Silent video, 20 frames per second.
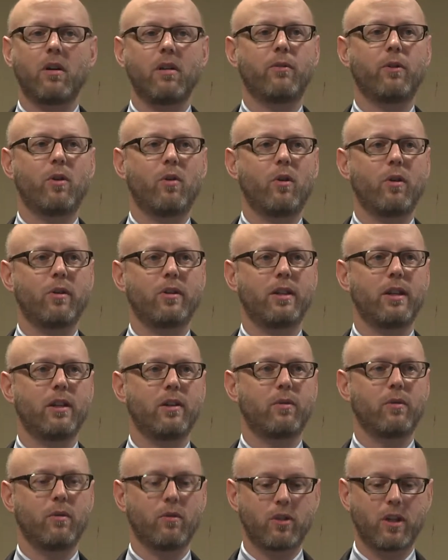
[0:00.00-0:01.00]
of course,
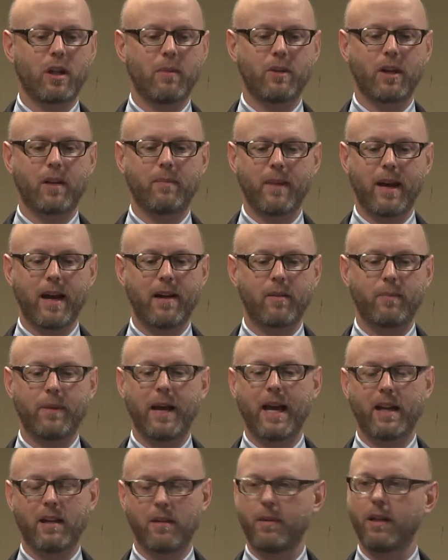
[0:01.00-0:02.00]
is subject matter
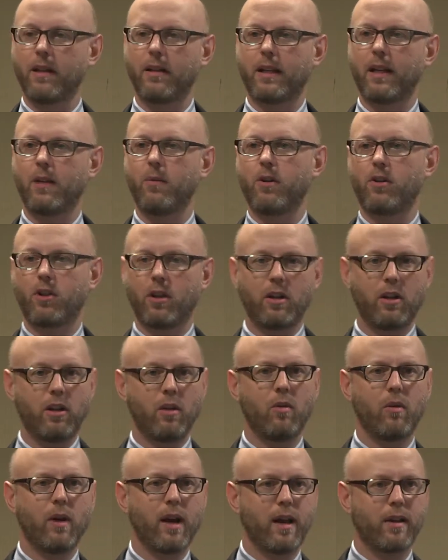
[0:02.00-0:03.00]
patentability, which in the
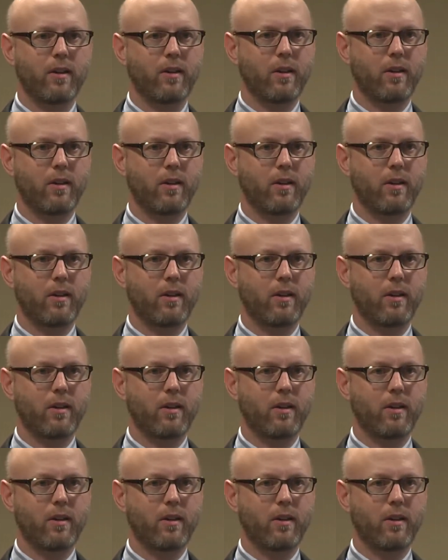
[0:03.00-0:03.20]
U.S.